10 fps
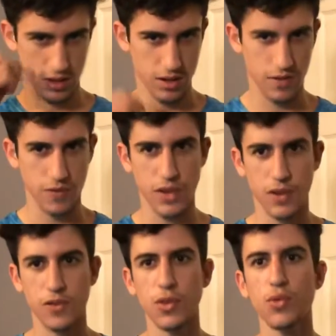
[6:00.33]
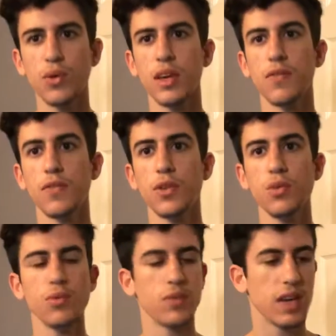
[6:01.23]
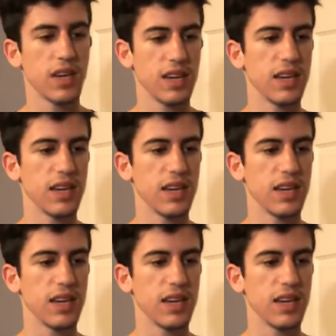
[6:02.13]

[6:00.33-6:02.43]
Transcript: if you take